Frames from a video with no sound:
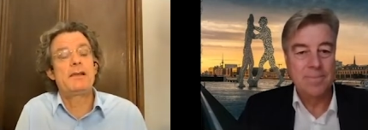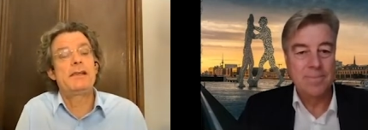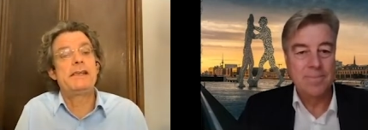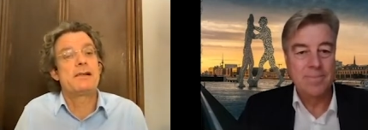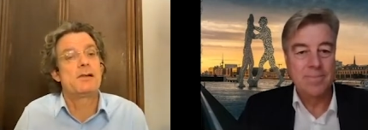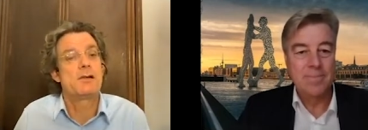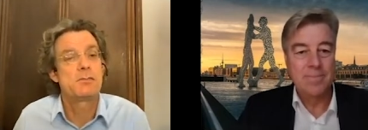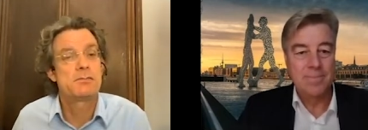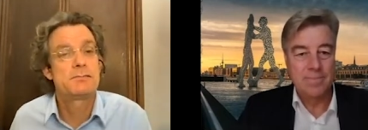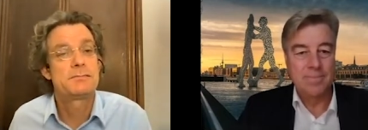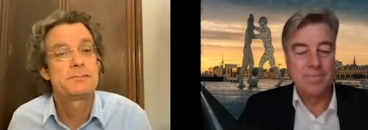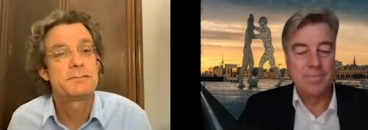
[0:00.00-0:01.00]
Speaker 1: illegal.
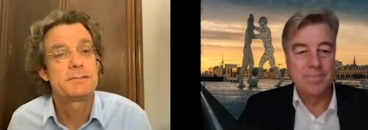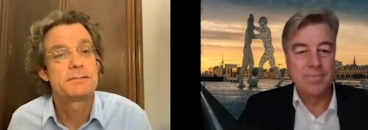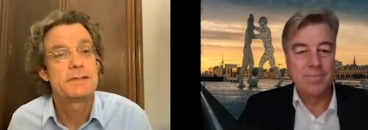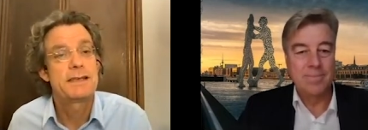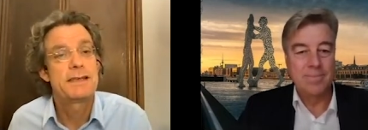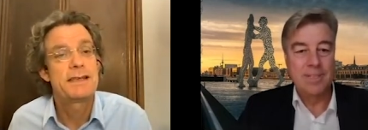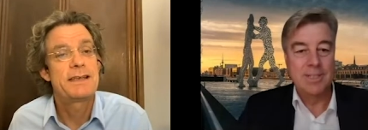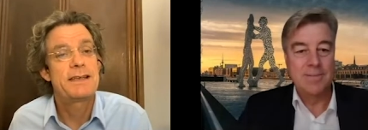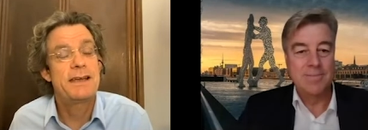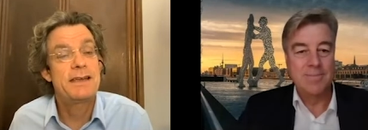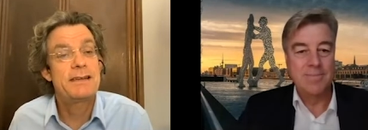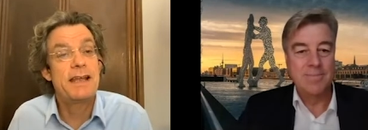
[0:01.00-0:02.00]
Mm.
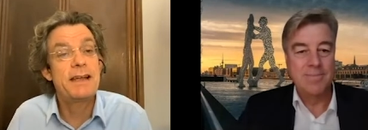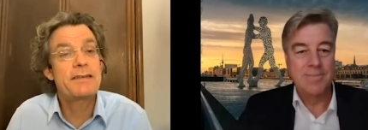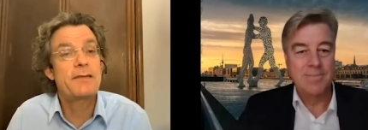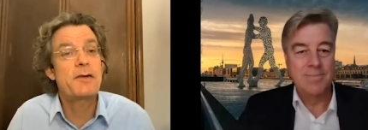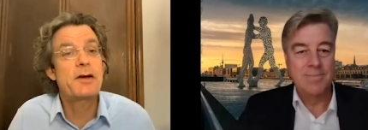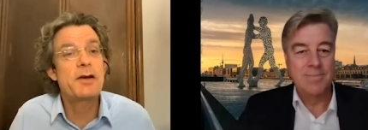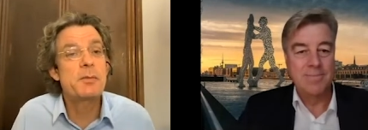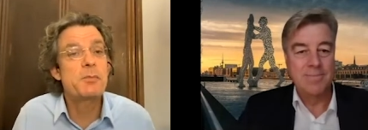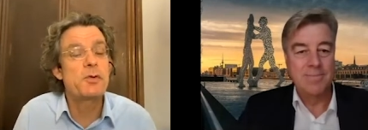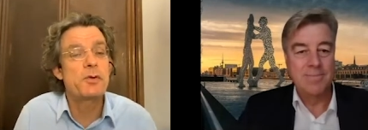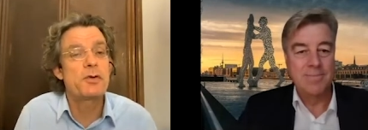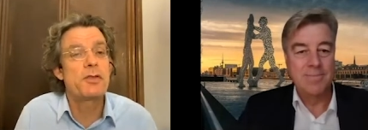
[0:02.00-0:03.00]
Yeah. yeah. that's a very
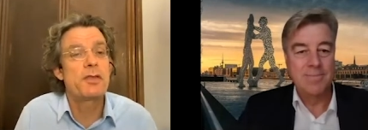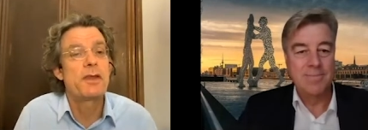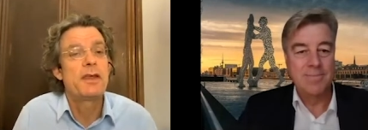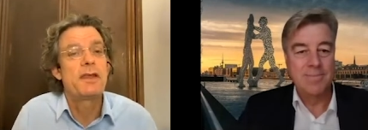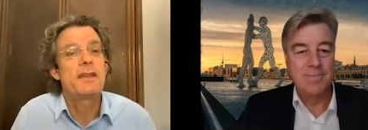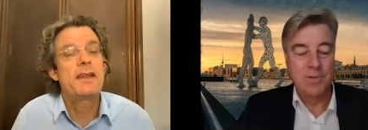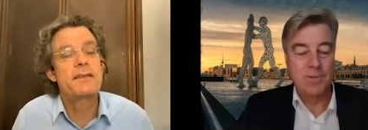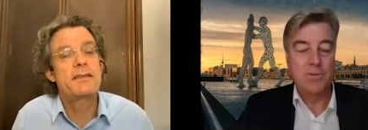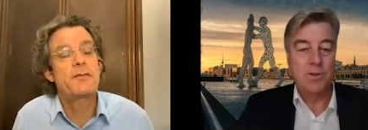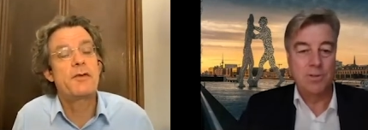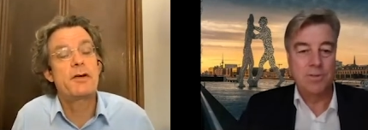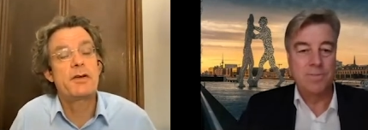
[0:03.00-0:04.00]
important. That's
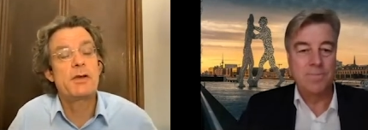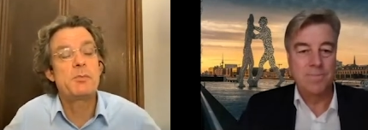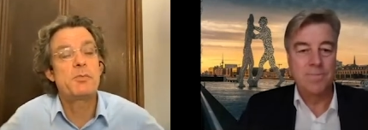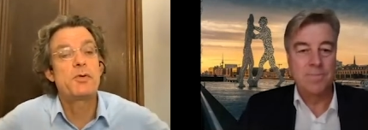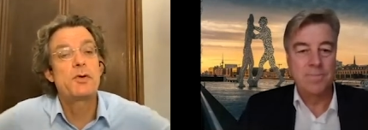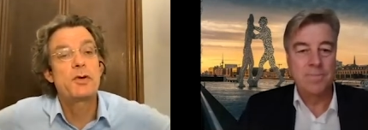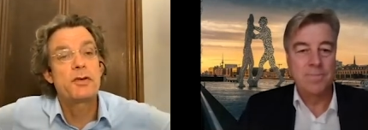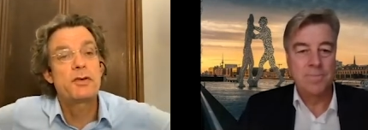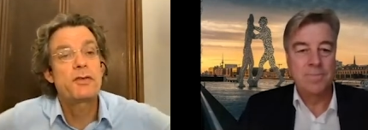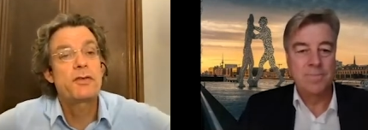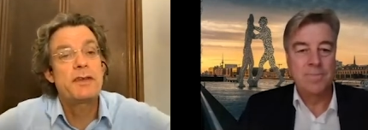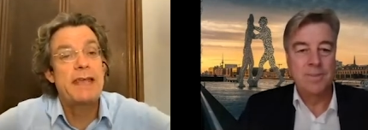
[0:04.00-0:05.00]
of a course. very
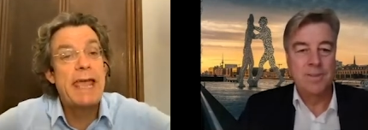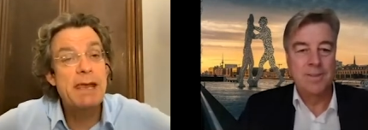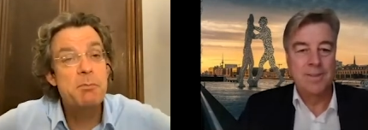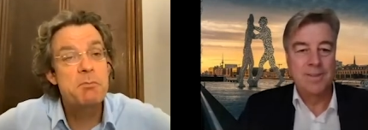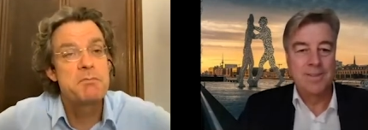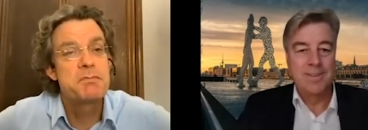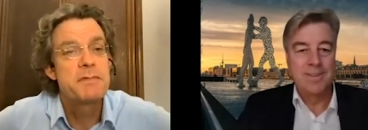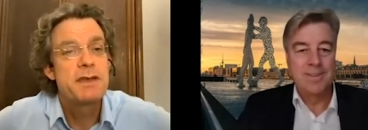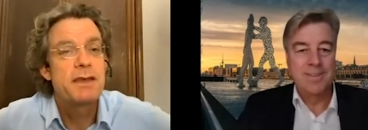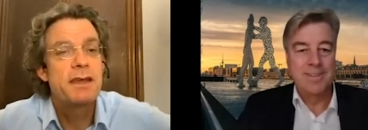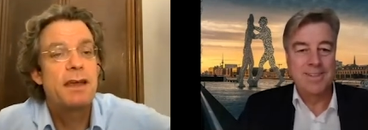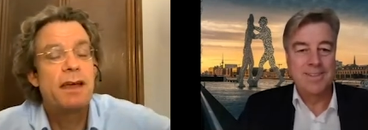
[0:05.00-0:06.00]
important game
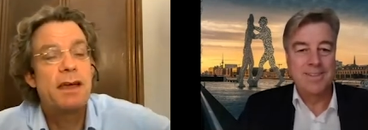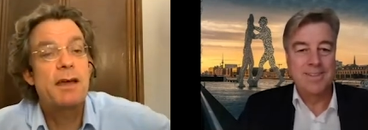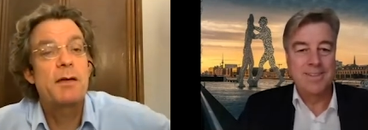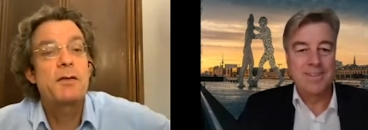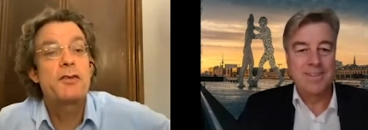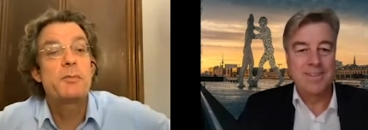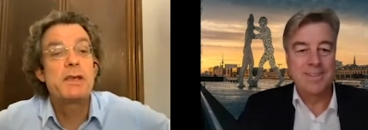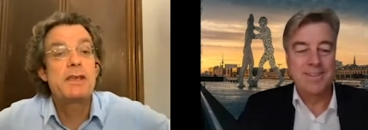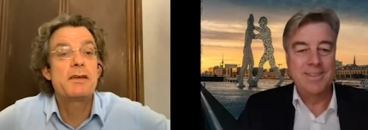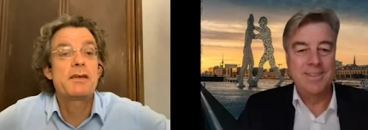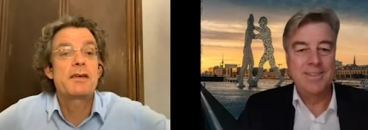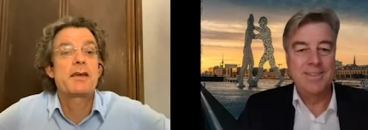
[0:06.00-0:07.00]
yeah, uh, yeah. to
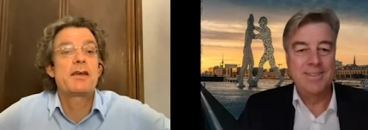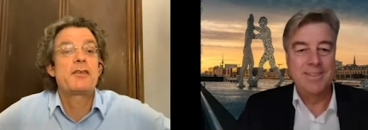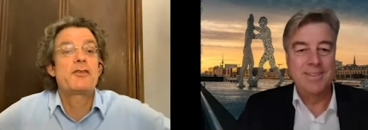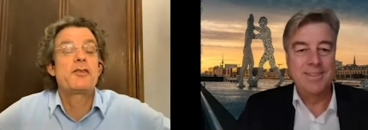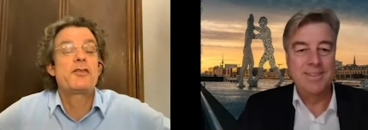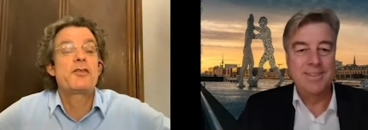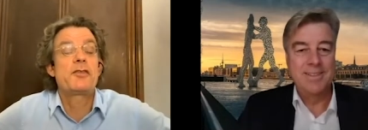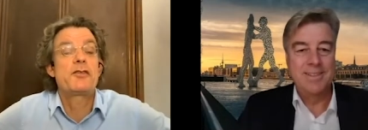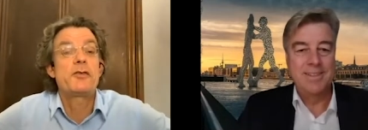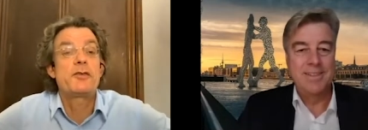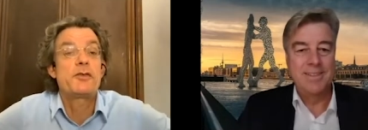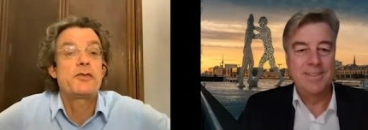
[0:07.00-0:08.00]
be uh, to,
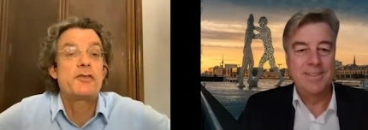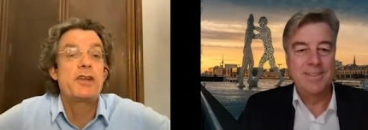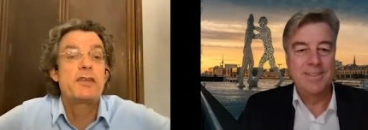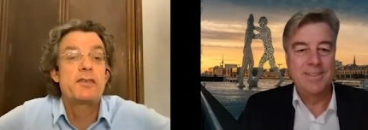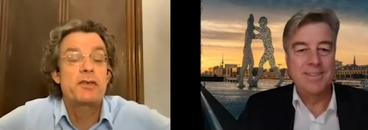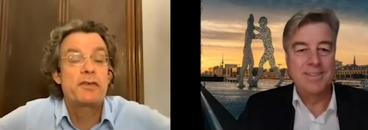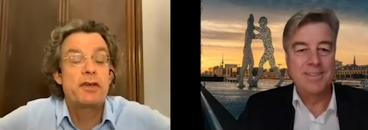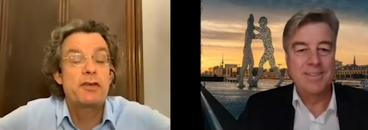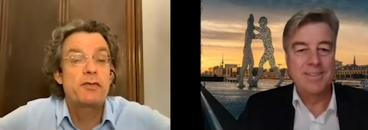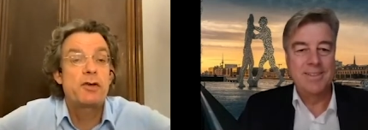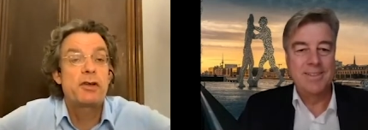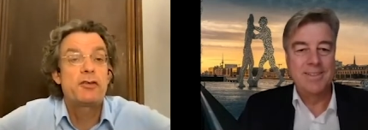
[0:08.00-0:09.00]
to to stay
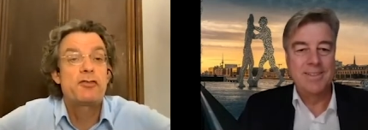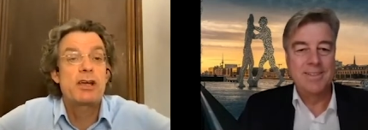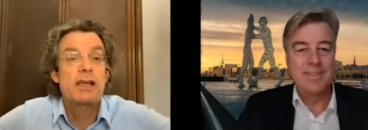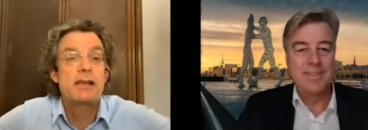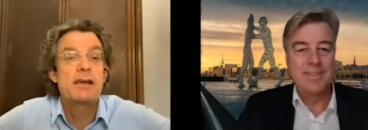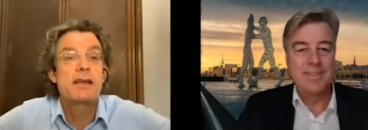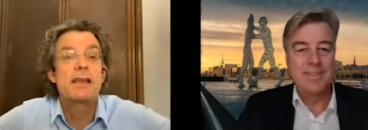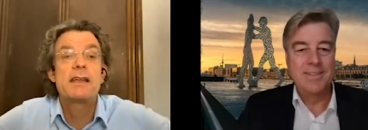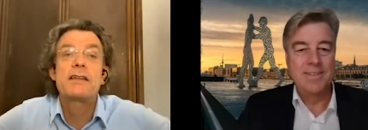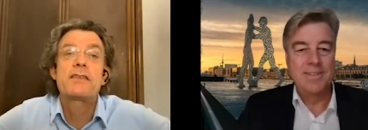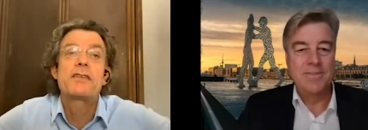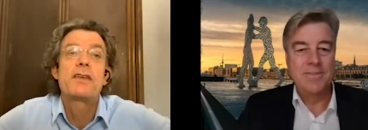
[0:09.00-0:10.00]
successful in China, and
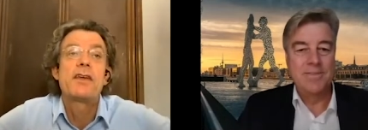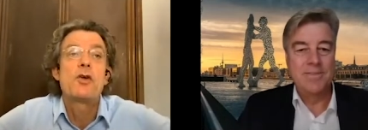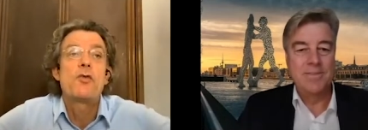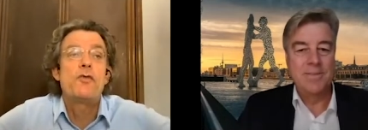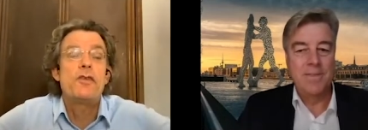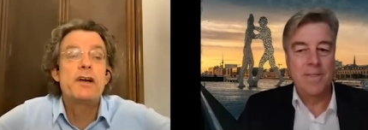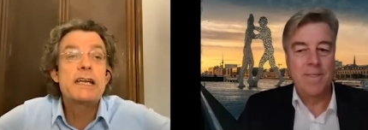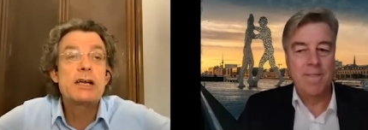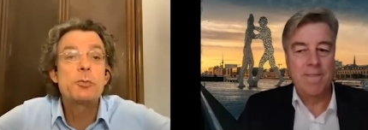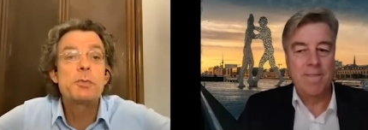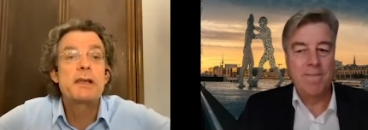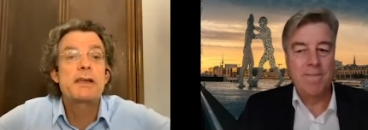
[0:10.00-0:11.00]
that's very
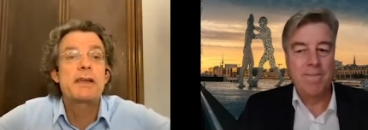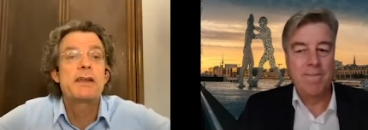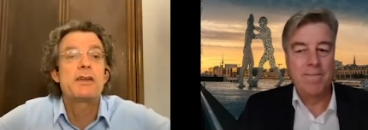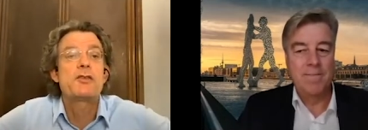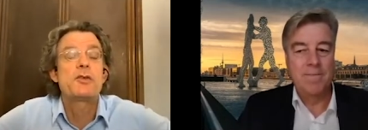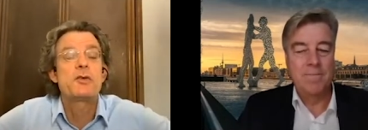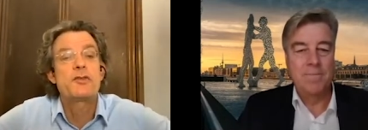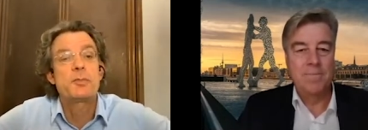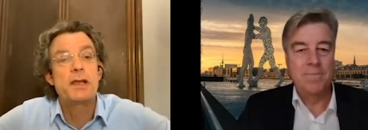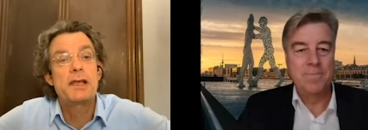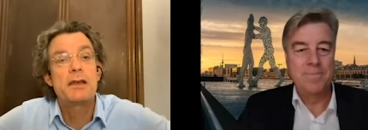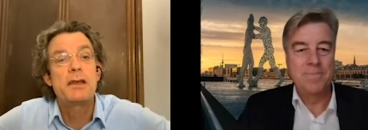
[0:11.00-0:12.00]
complicated to
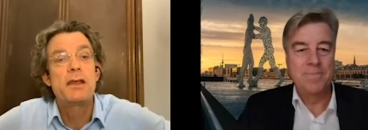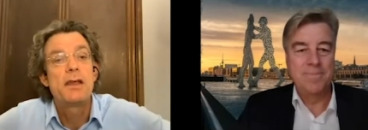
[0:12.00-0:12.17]
explain